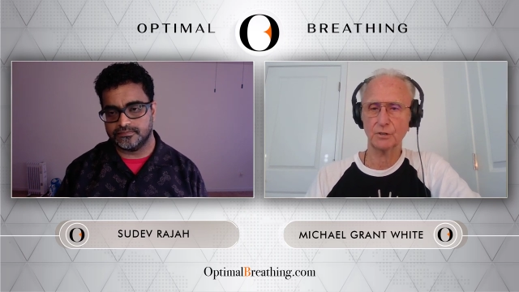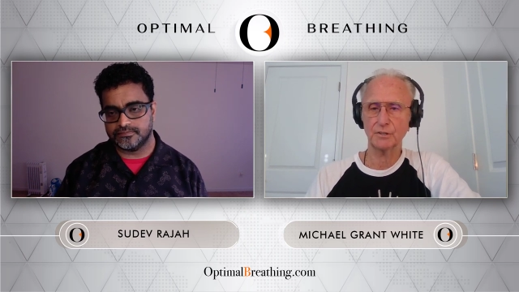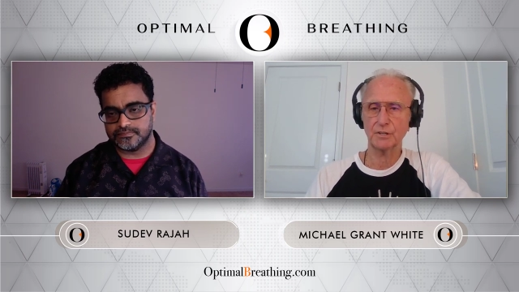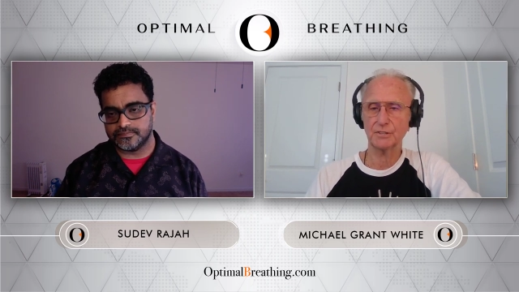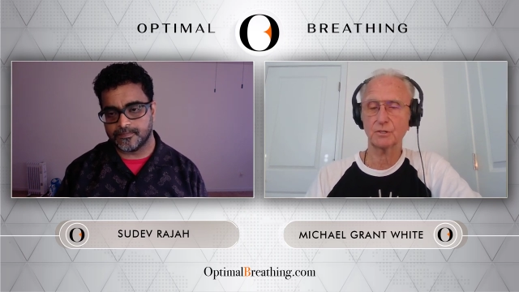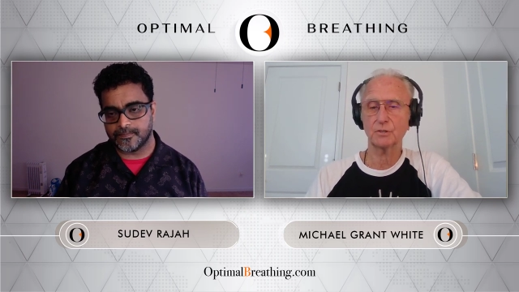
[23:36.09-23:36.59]
Speaker 1: So
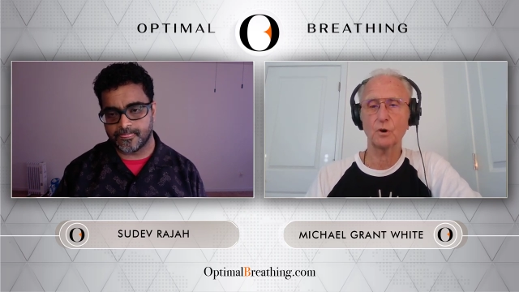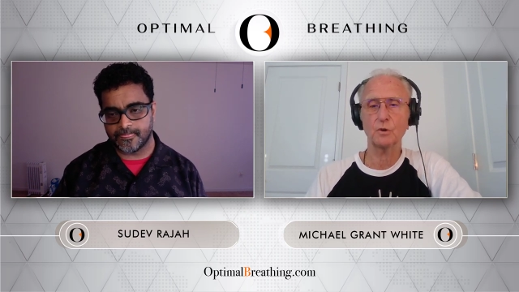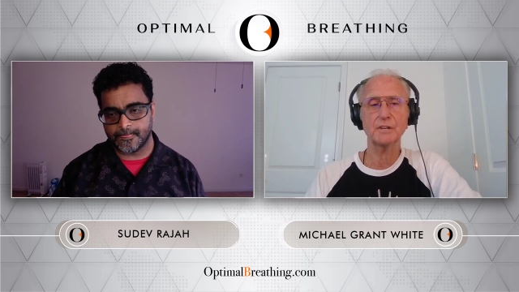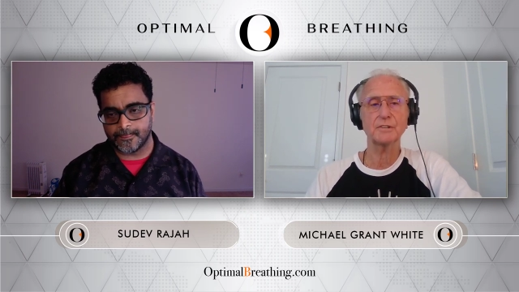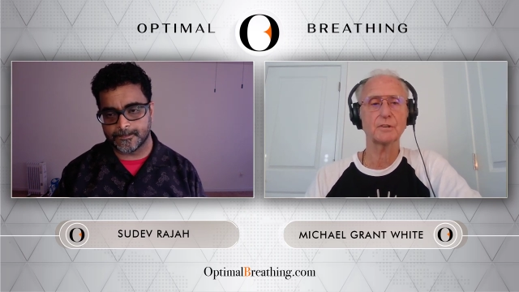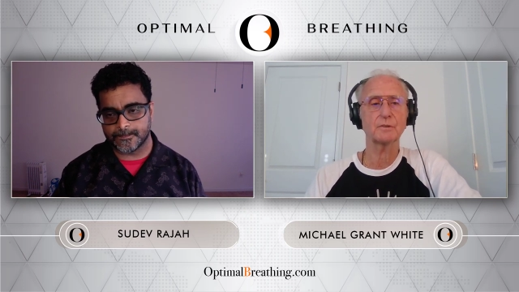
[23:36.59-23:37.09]
you just
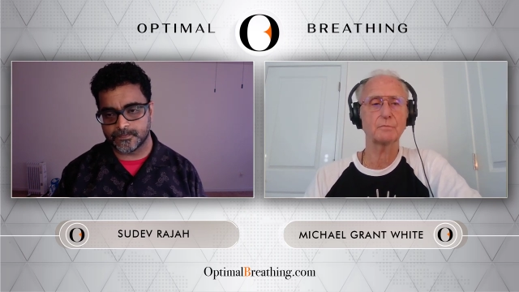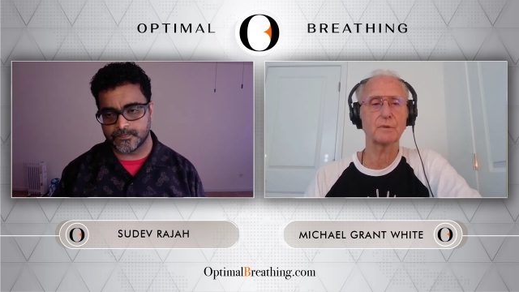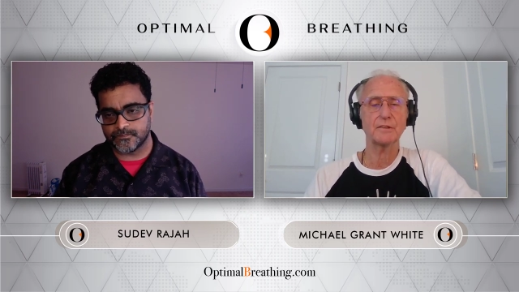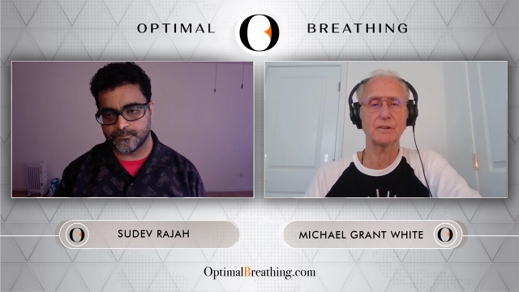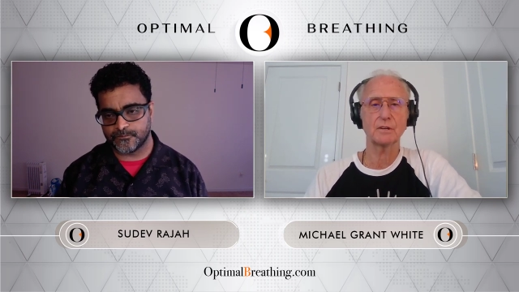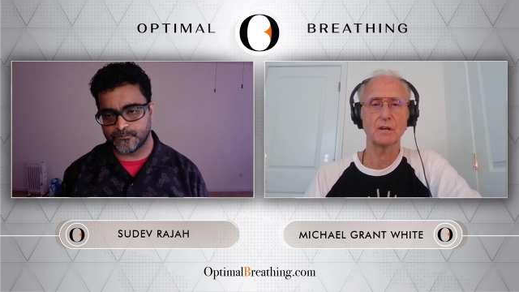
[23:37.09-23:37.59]
go into
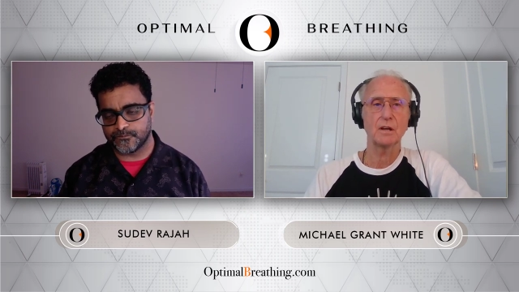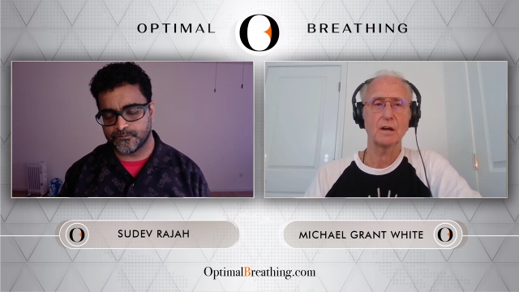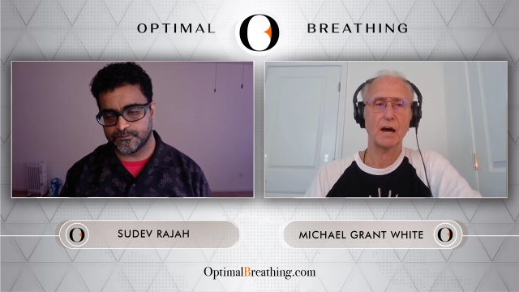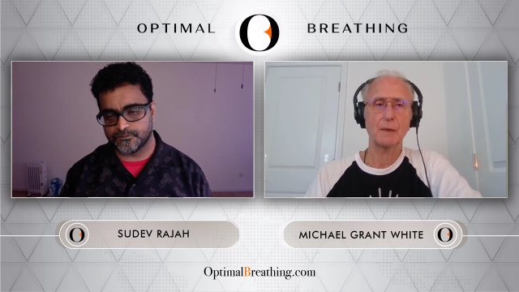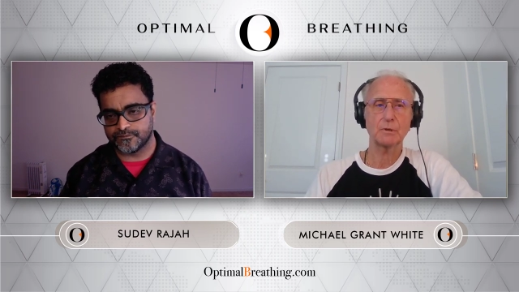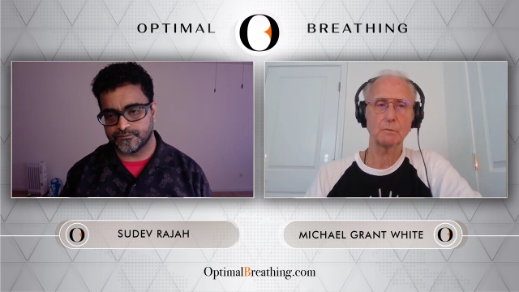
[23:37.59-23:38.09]
breathing,
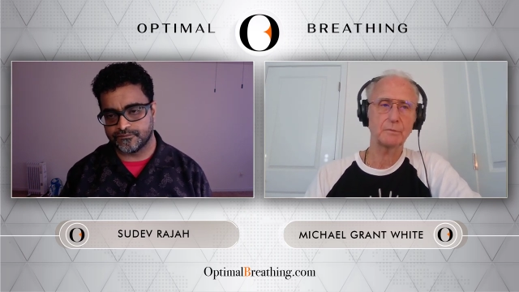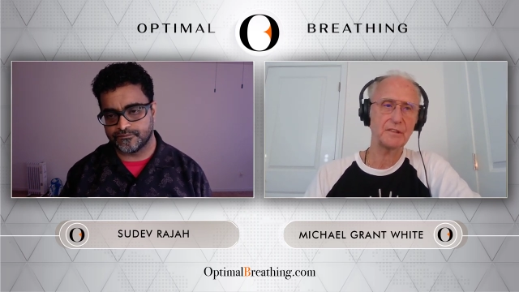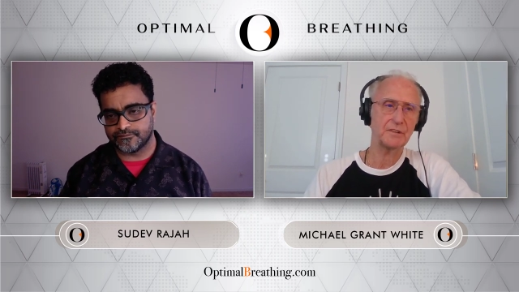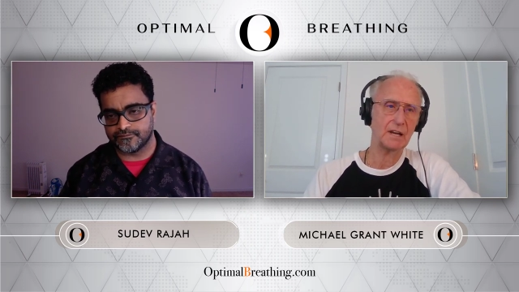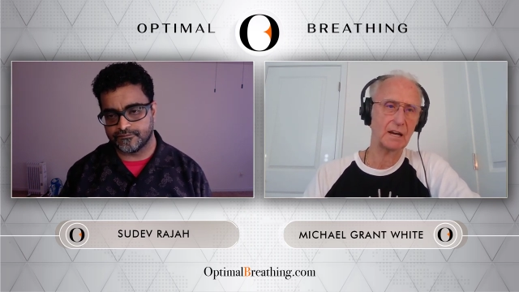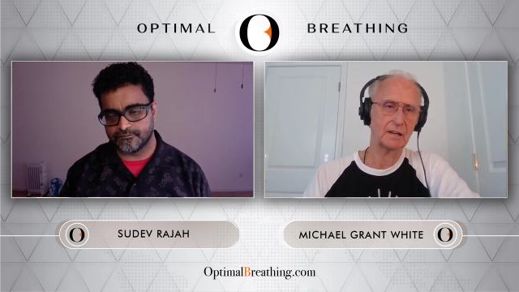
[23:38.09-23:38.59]

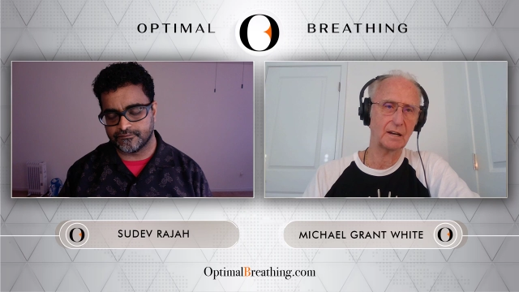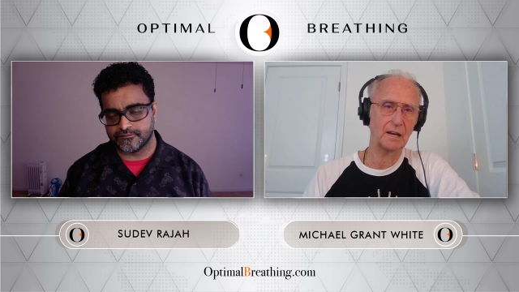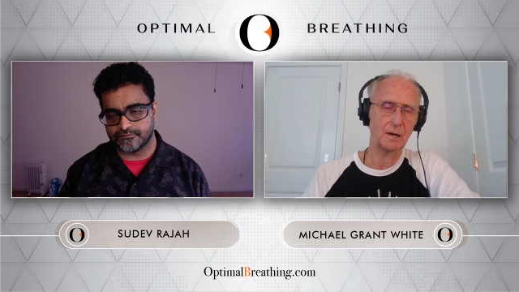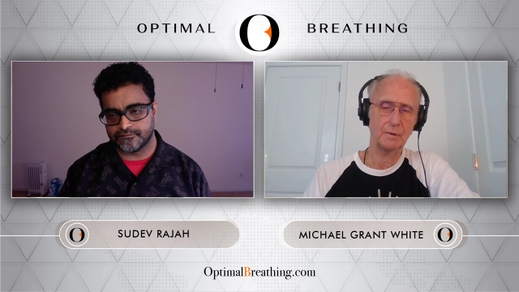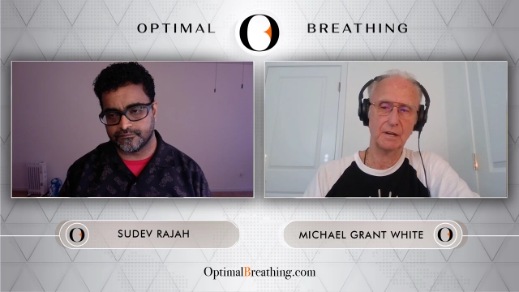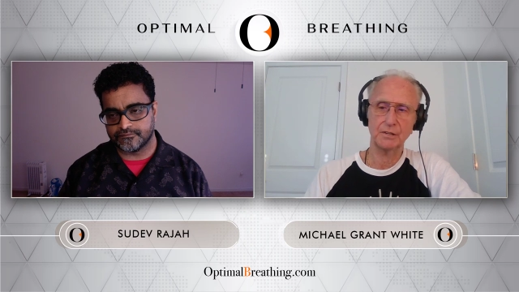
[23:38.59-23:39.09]
optimalbreathing.com,